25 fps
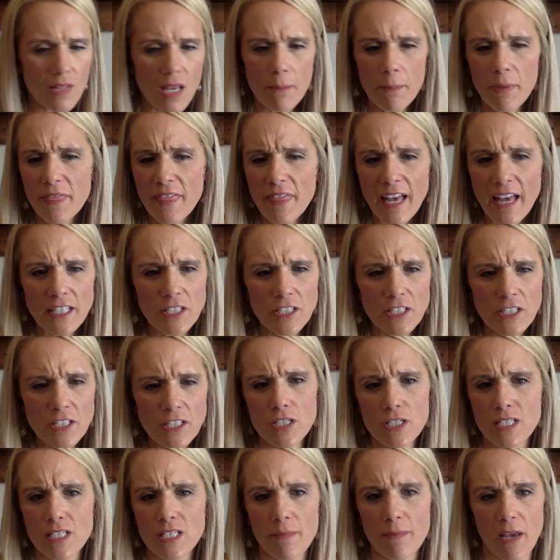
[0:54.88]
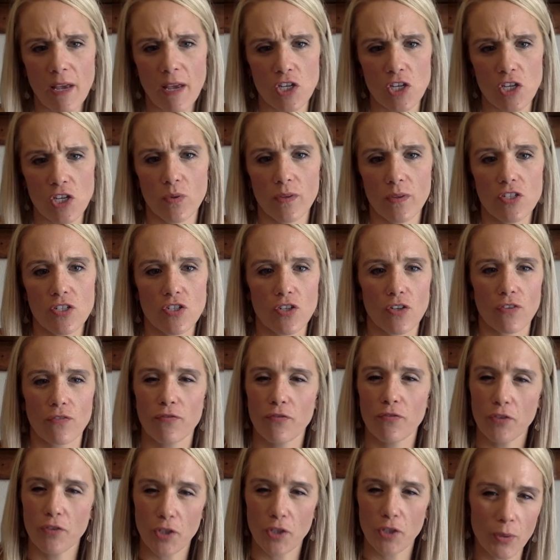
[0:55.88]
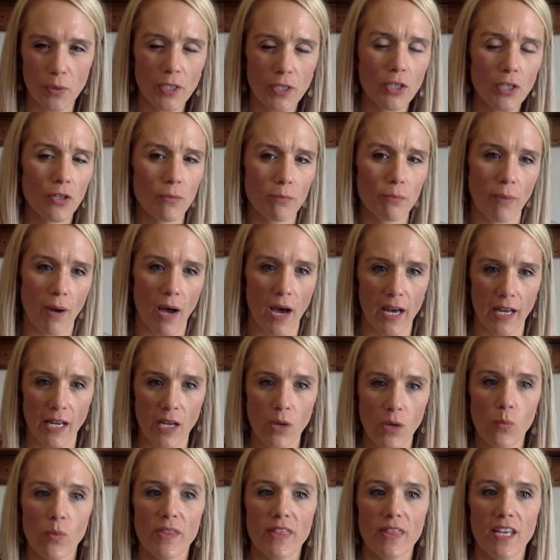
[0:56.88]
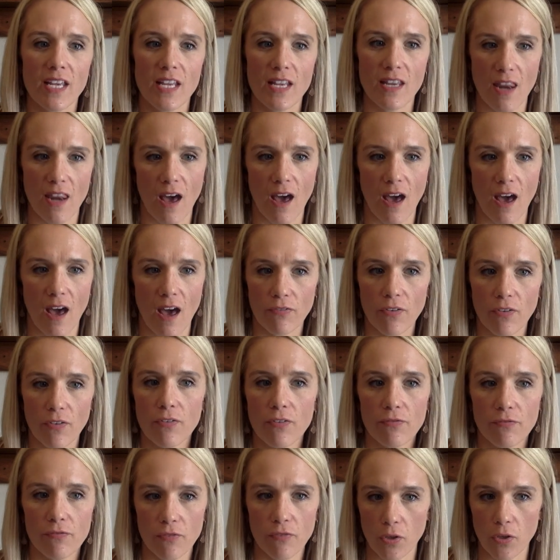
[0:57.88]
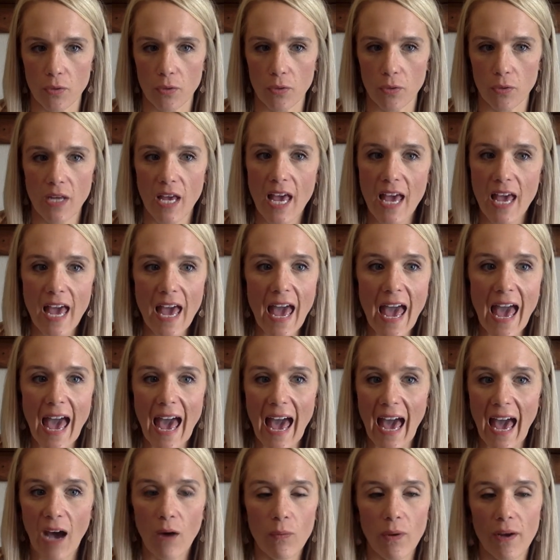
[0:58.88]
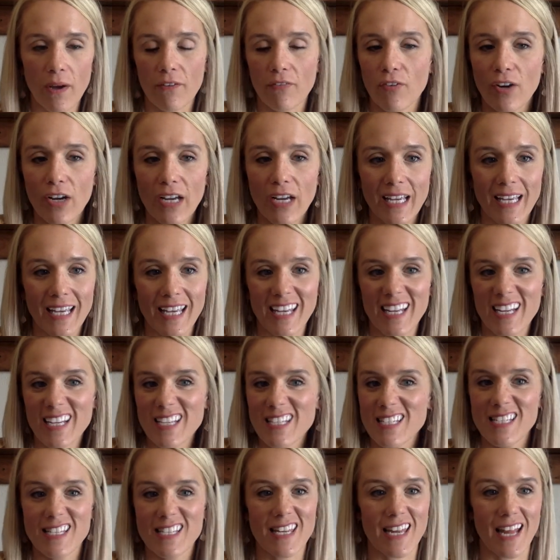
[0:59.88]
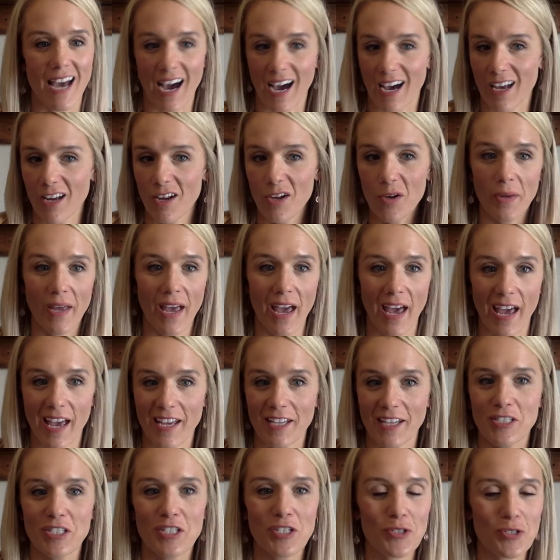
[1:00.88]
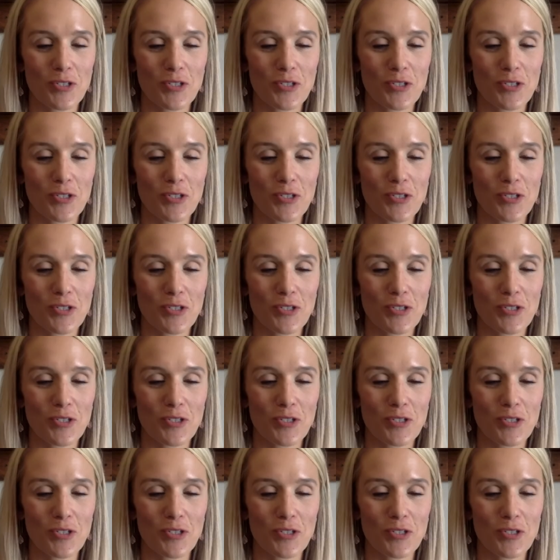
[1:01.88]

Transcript: but that's just to make sure that you're fueling your body with enough food. However, it is not okay to